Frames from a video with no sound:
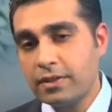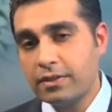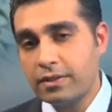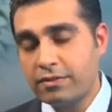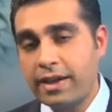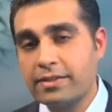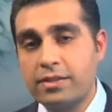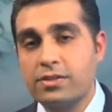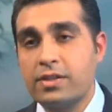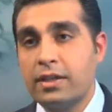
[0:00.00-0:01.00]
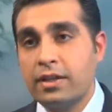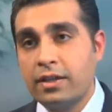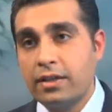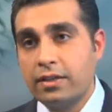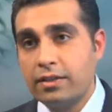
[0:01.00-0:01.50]
the fact is,
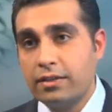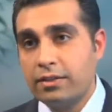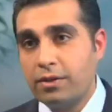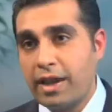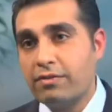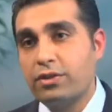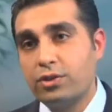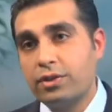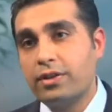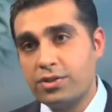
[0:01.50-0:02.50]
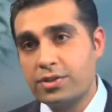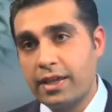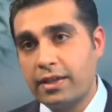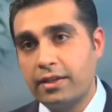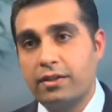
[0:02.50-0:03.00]
you have a good
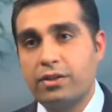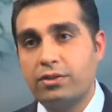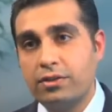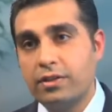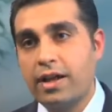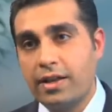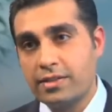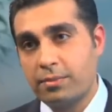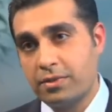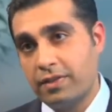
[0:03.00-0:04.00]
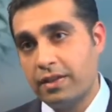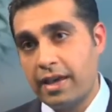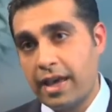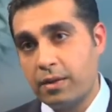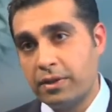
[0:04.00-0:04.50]
understanding and a good concept of the
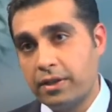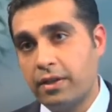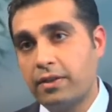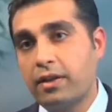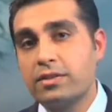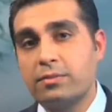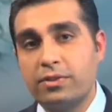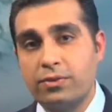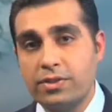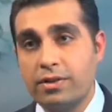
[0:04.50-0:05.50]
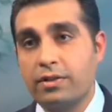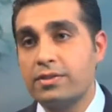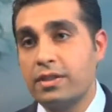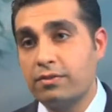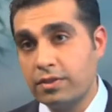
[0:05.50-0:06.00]
anatomy, and the ultimate
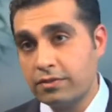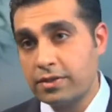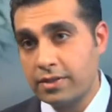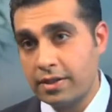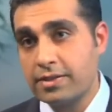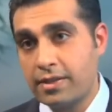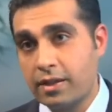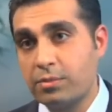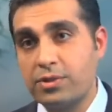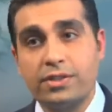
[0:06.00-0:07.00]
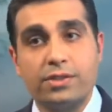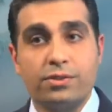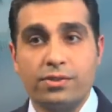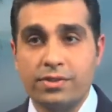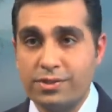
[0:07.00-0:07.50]
results, even if it's an aesthetic
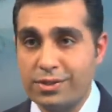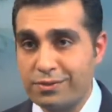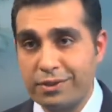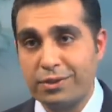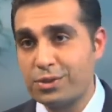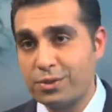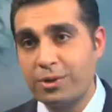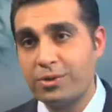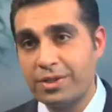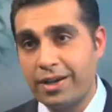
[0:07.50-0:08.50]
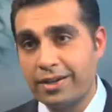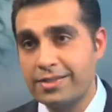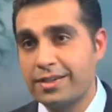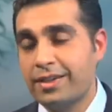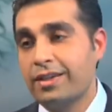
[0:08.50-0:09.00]
procedure such as fillers or
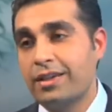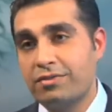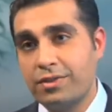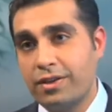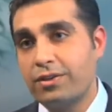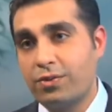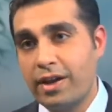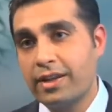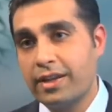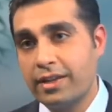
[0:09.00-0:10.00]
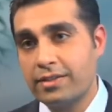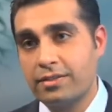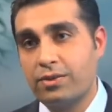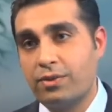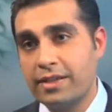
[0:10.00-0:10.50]
Botox, if done in the right hands,
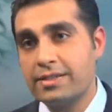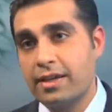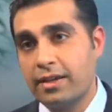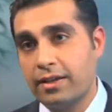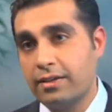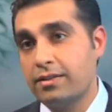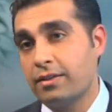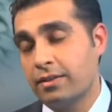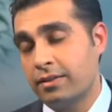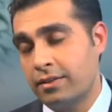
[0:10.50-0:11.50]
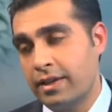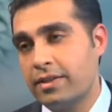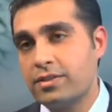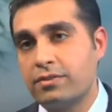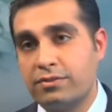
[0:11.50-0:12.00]
in the right setting, and in the
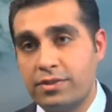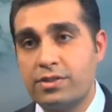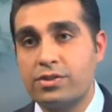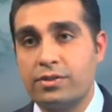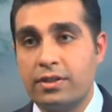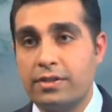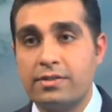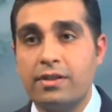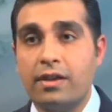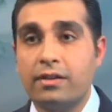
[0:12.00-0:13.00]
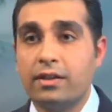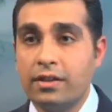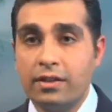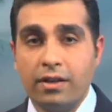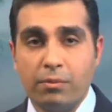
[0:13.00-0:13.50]
hands of a physician that has done
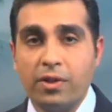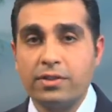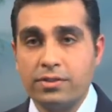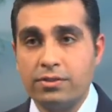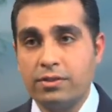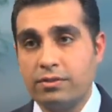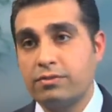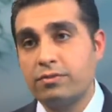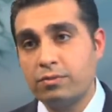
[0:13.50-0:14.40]
a multitude of